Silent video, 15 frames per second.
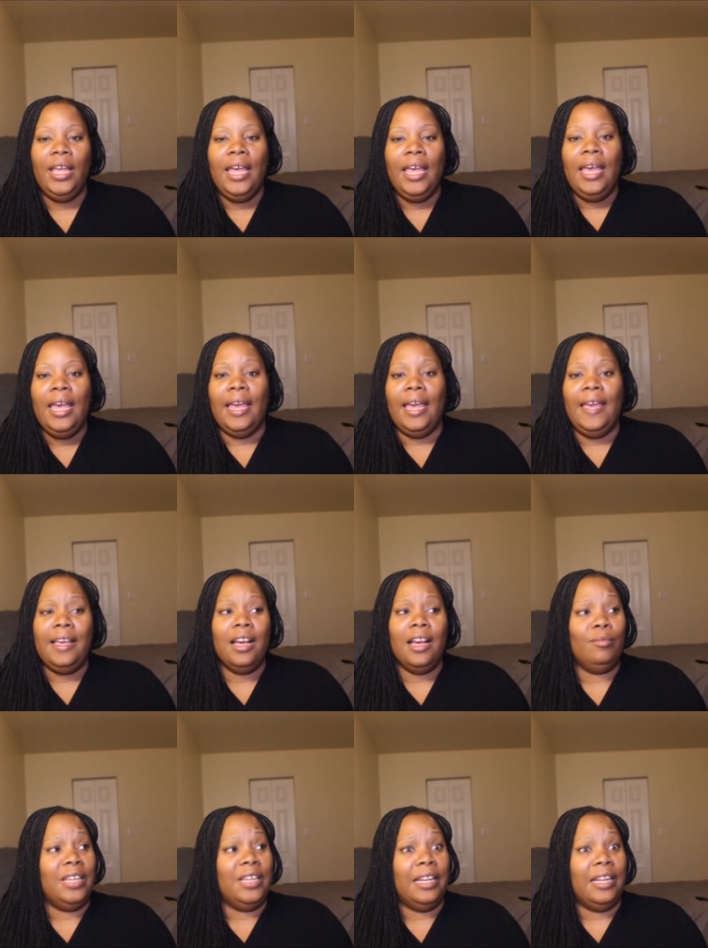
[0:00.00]
and he
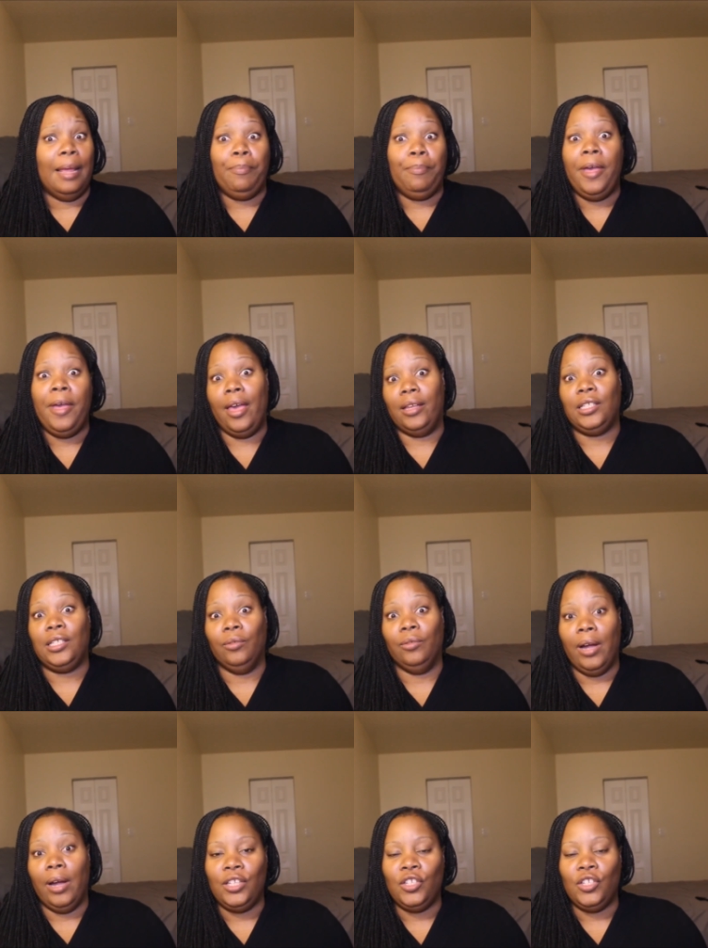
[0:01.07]
comes in pissed,
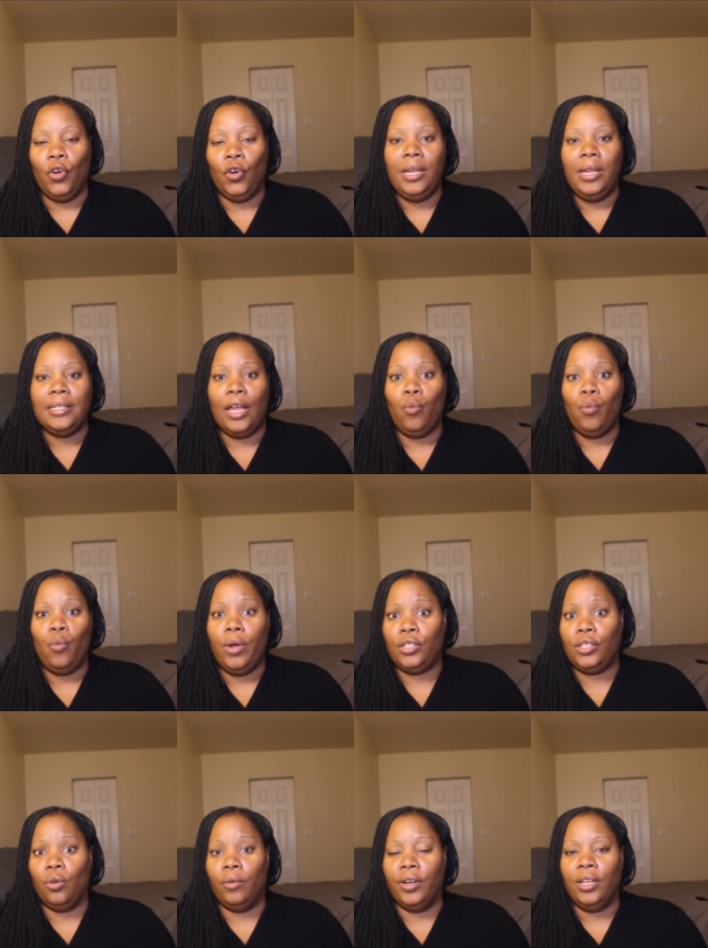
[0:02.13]
right? So he's like, where's
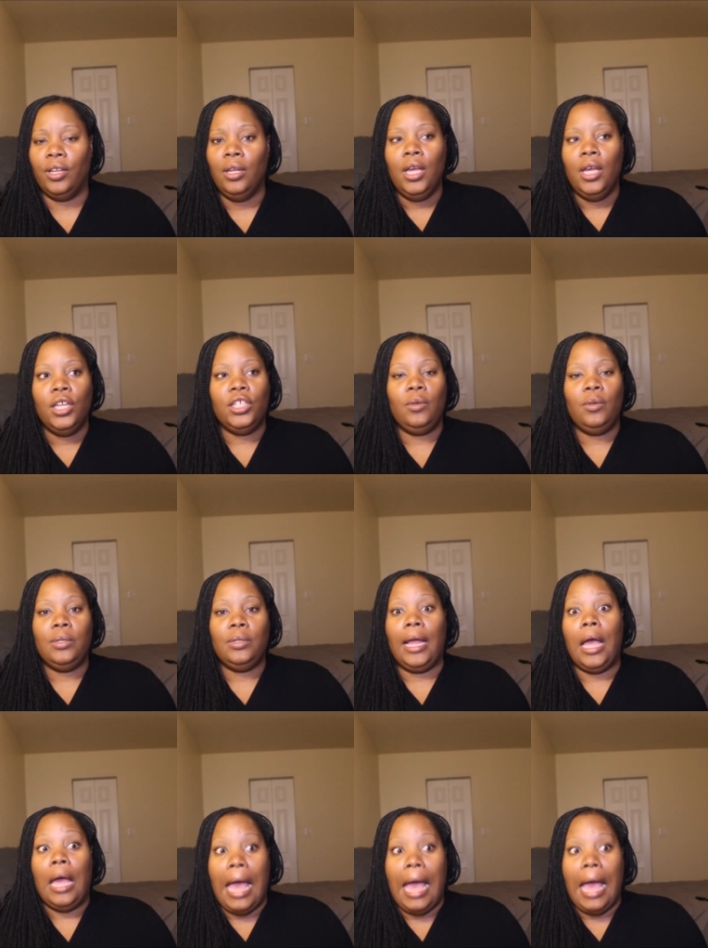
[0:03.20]
Zora? She was like,
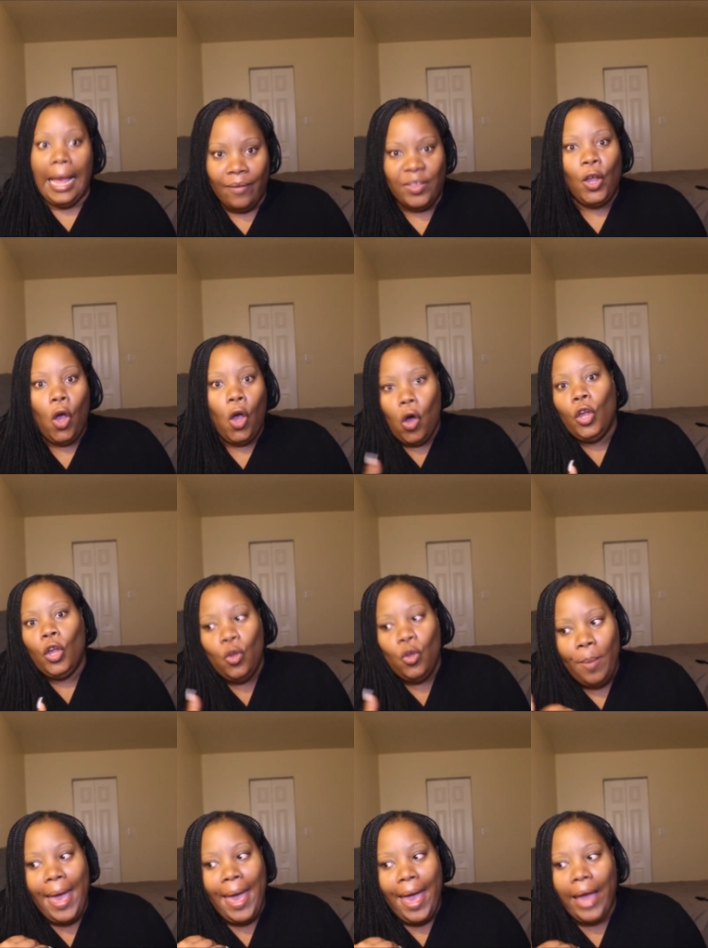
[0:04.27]
I have to call you
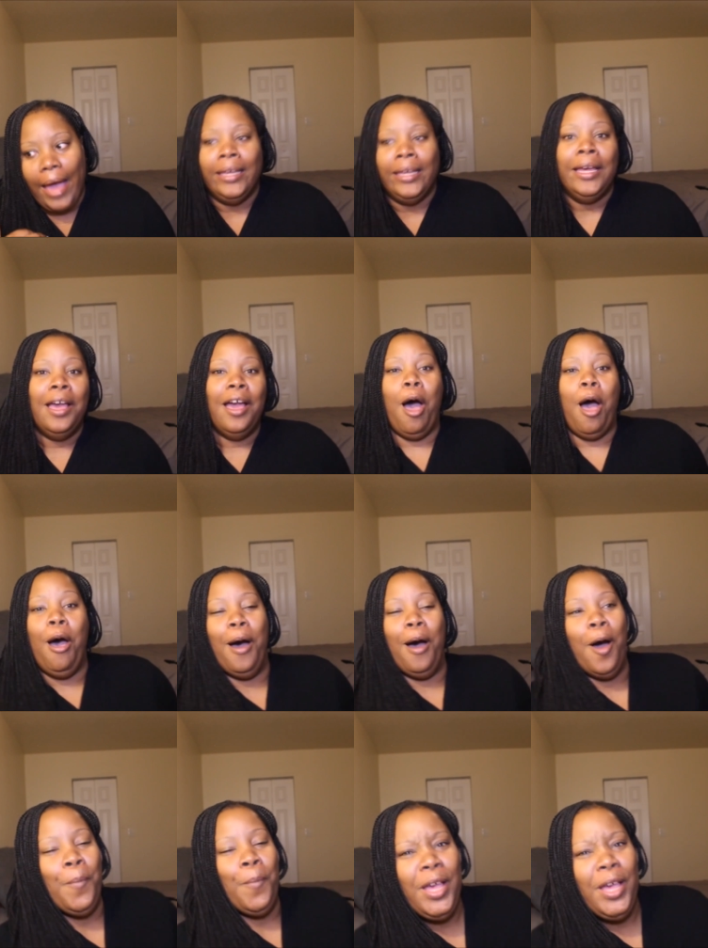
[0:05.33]
back.
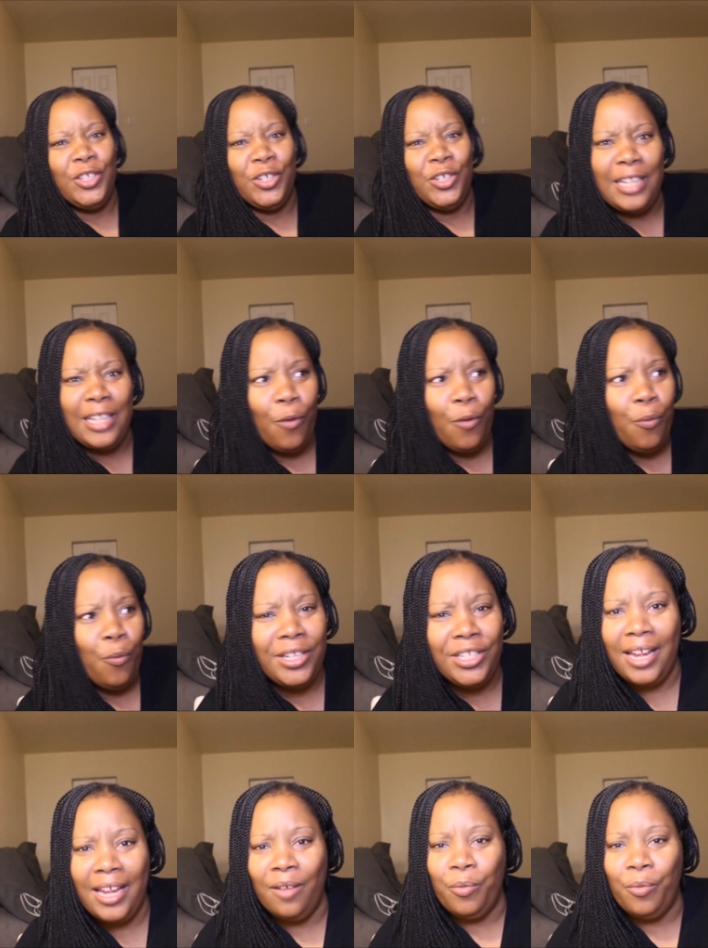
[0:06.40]
So she's like, what,
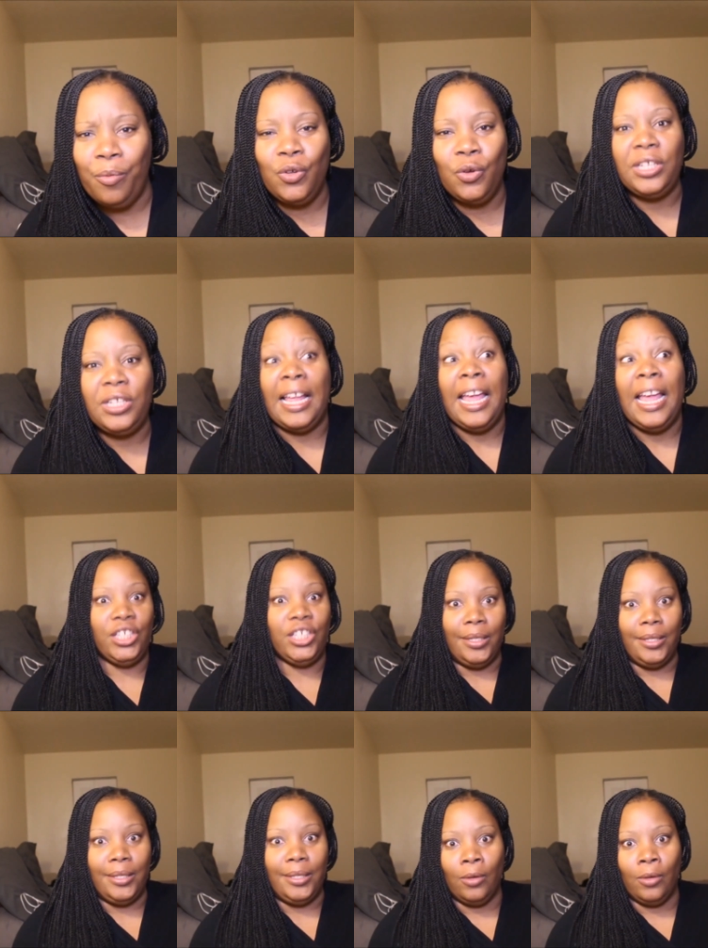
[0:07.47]
Jacob, what is going on? She
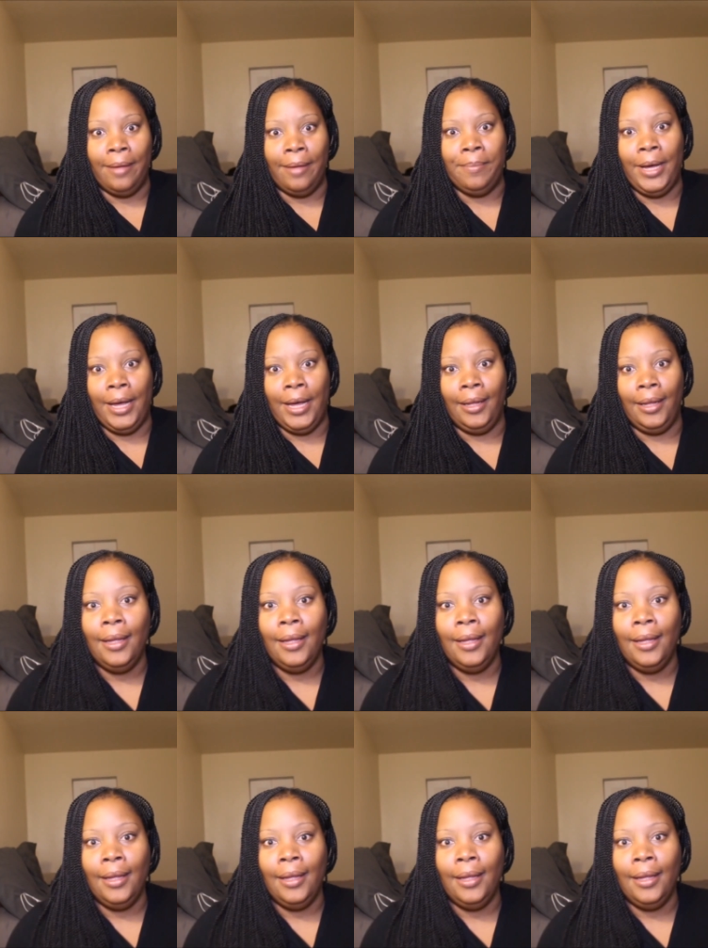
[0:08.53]
stole that money.